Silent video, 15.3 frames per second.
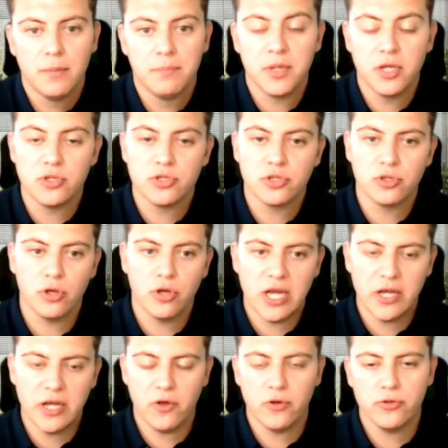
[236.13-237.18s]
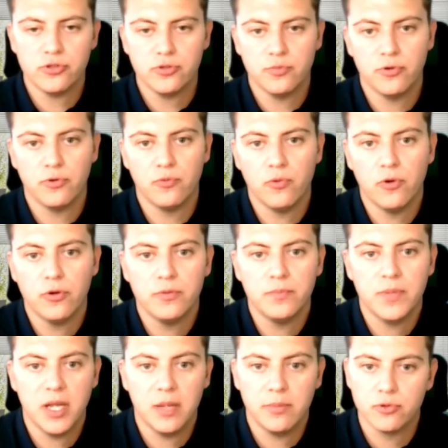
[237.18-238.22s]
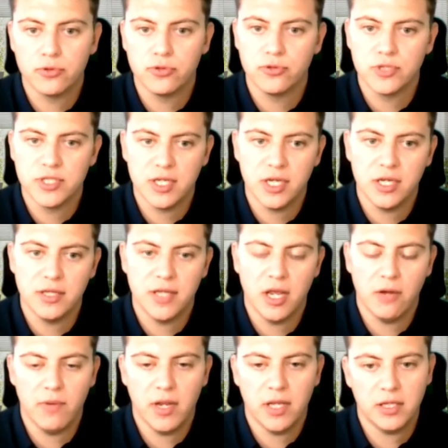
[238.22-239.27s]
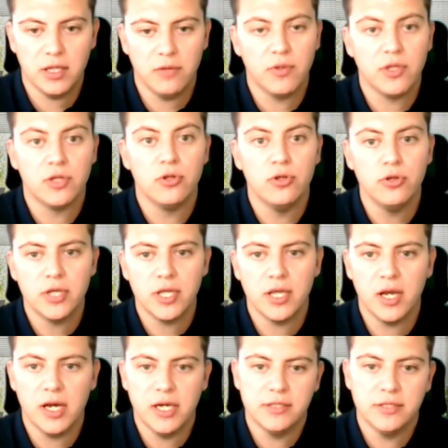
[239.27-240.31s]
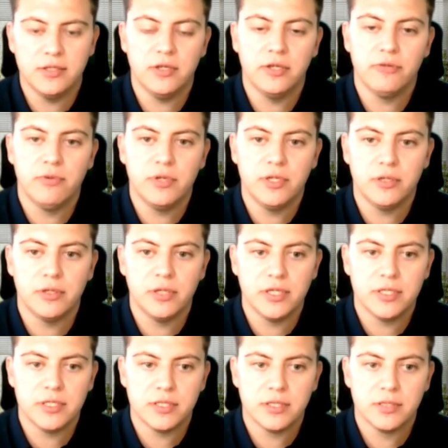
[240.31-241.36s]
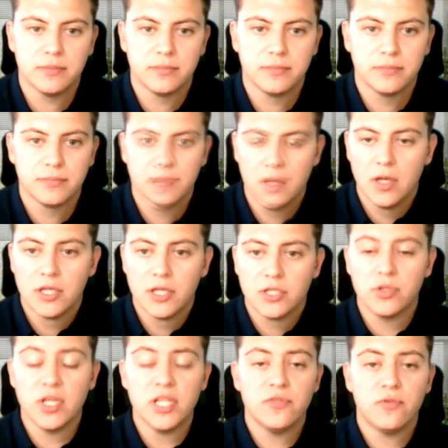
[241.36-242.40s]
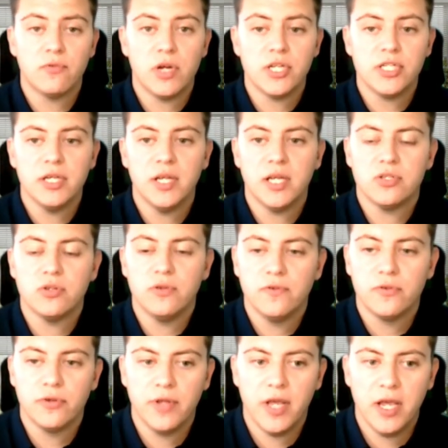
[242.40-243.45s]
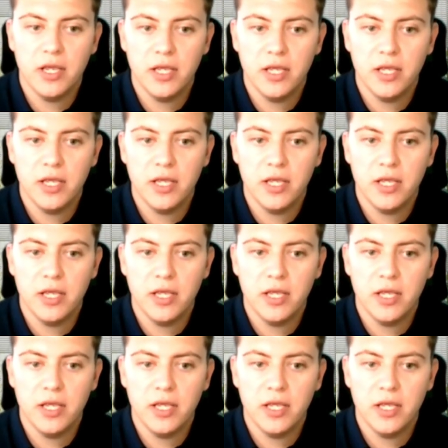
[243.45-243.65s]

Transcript: because the consumer won't be able to see it directly when looking at the ingredient list. So thanks for watching. That's all for today.